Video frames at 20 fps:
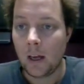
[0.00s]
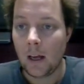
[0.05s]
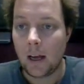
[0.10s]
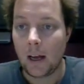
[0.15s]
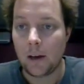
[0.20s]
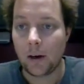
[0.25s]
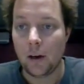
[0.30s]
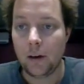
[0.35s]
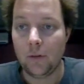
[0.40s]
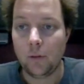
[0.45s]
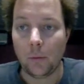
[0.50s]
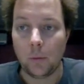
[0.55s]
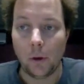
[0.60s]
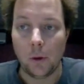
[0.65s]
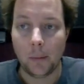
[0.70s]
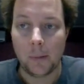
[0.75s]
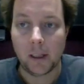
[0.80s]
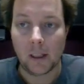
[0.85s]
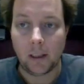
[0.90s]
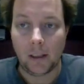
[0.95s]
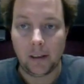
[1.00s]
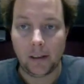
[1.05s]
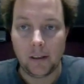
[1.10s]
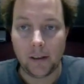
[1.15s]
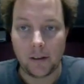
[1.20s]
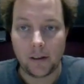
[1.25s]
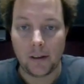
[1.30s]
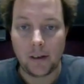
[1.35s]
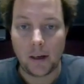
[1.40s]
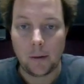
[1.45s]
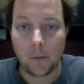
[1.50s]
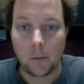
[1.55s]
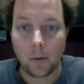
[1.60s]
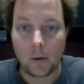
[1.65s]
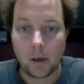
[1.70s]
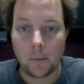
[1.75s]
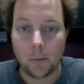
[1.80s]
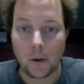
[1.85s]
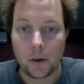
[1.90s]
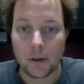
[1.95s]
And overwhelmingly, the number
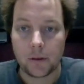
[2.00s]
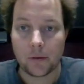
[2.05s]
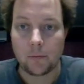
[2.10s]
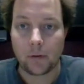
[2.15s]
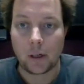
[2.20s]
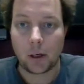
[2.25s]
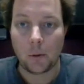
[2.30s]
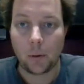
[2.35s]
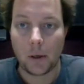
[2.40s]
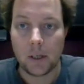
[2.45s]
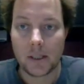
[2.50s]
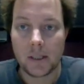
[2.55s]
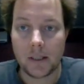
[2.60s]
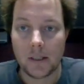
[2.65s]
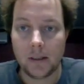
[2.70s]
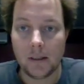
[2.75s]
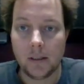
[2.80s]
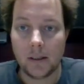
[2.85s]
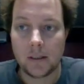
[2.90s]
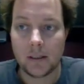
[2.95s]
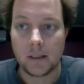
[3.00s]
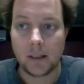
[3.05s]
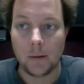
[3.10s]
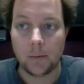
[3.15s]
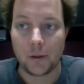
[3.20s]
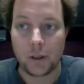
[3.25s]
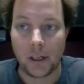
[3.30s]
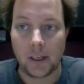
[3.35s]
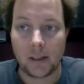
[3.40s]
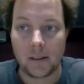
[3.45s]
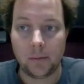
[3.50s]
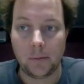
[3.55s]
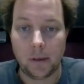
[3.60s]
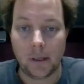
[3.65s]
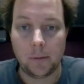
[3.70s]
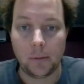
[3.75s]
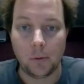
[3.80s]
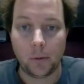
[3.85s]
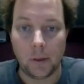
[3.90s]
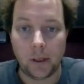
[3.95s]
one most requested subject
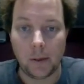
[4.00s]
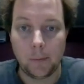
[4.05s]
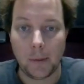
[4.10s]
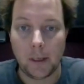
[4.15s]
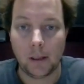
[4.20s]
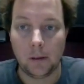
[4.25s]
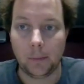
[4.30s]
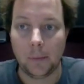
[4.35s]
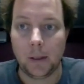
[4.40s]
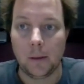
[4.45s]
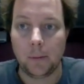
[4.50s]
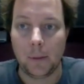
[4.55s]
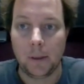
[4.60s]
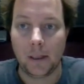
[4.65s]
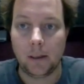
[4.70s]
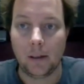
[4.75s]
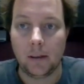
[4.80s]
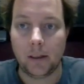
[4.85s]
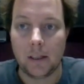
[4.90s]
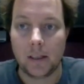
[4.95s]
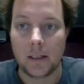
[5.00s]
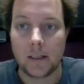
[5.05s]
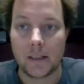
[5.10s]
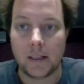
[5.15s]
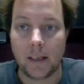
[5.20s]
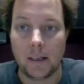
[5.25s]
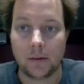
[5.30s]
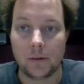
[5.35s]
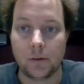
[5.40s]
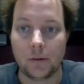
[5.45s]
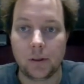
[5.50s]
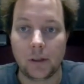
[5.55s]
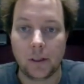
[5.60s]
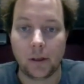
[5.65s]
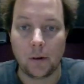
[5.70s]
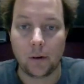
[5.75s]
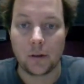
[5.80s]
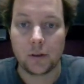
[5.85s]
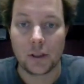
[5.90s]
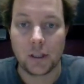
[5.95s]
people emailed me about is how to
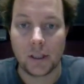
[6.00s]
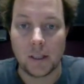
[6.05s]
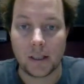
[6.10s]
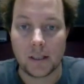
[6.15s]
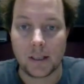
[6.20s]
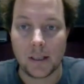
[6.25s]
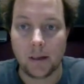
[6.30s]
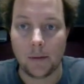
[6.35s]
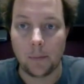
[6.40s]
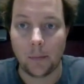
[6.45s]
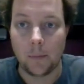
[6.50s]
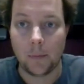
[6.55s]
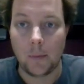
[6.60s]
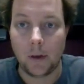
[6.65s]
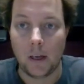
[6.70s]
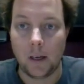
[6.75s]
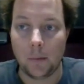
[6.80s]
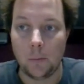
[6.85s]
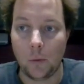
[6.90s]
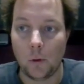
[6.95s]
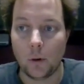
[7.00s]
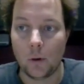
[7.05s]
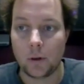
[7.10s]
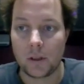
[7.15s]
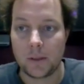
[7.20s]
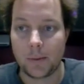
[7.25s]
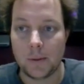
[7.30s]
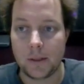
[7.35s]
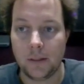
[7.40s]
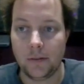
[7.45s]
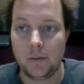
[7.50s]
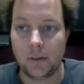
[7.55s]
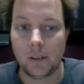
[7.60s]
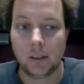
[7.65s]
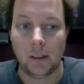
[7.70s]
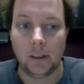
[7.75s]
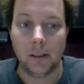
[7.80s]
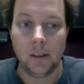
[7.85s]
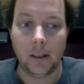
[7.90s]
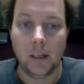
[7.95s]
decode GSM, and more
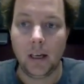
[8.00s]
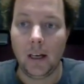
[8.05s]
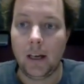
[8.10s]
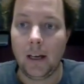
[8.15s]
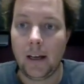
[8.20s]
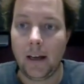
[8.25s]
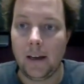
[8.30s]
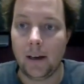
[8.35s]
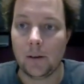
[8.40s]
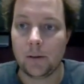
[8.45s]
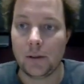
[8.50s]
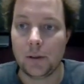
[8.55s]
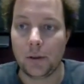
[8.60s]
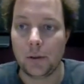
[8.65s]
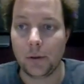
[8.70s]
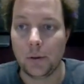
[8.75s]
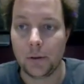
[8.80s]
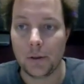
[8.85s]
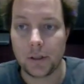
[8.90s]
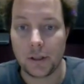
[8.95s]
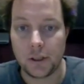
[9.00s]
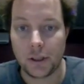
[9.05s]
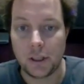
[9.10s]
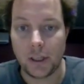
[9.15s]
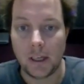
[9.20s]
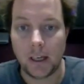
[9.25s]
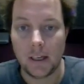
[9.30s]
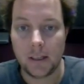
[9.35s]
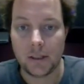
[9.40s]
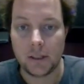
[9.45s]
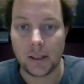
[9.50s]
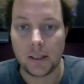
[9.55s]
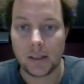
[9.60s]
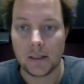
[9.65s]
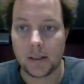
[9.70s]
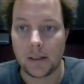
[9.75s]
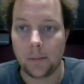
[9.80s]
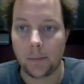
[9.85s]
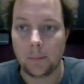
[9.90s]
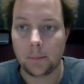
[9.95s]
specifically, how to use
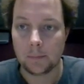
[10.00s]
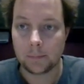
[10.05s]
gr-gsm.